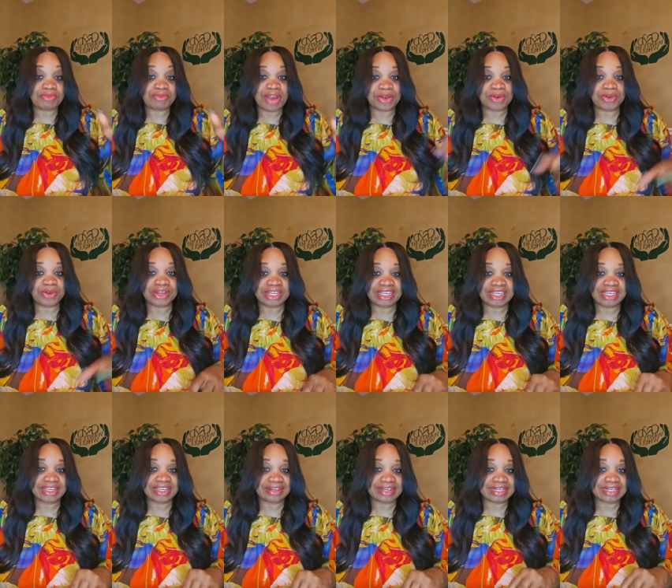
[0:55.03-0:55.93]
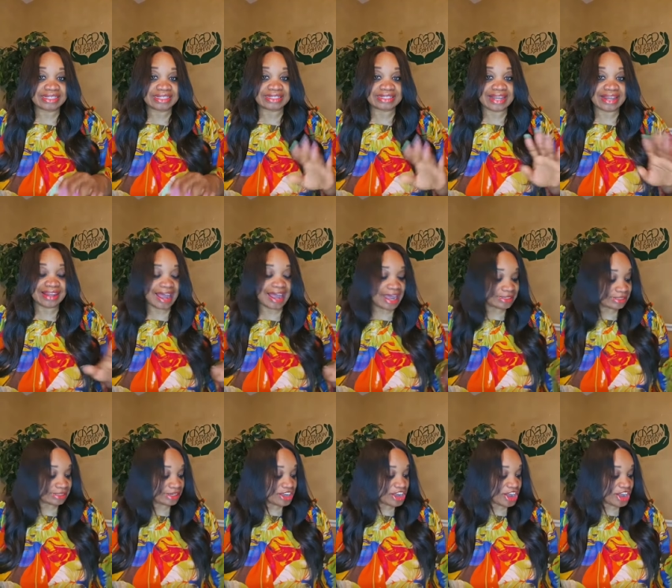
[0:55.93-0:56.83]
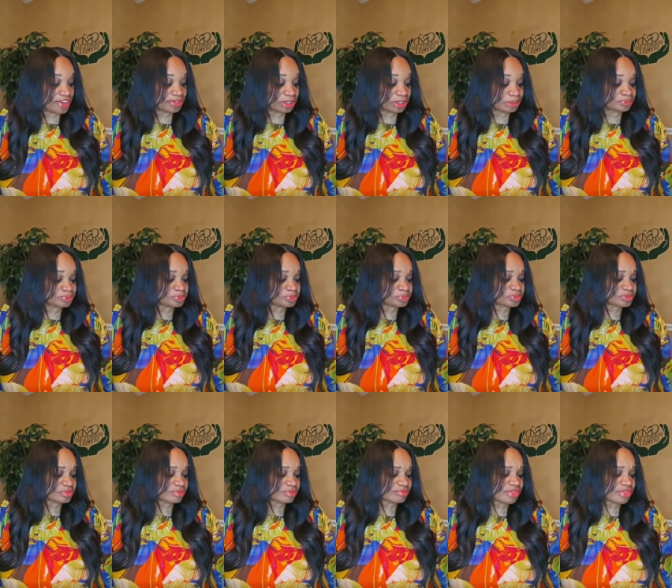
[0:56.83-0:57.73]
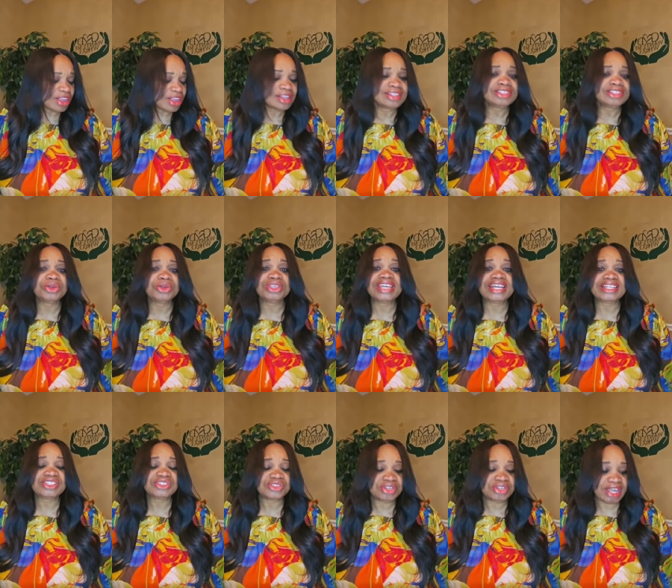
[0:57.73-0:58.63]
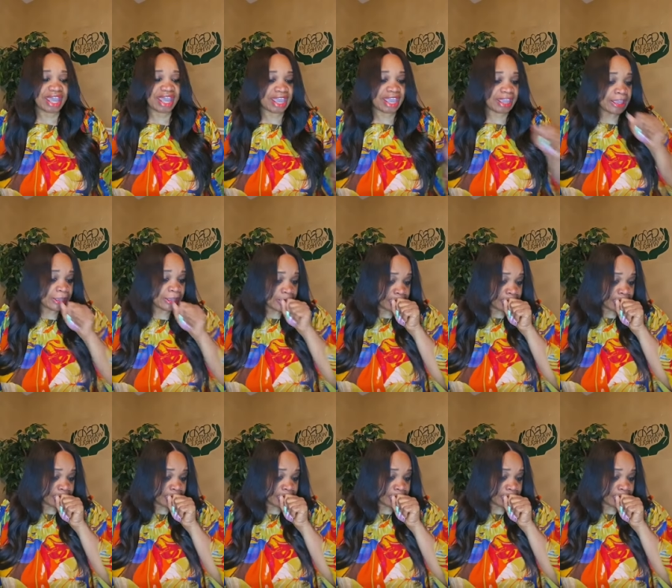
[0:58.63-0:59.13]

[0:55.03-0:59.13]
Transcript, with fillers: right on in here because it's a lot to cover. So, yesterday,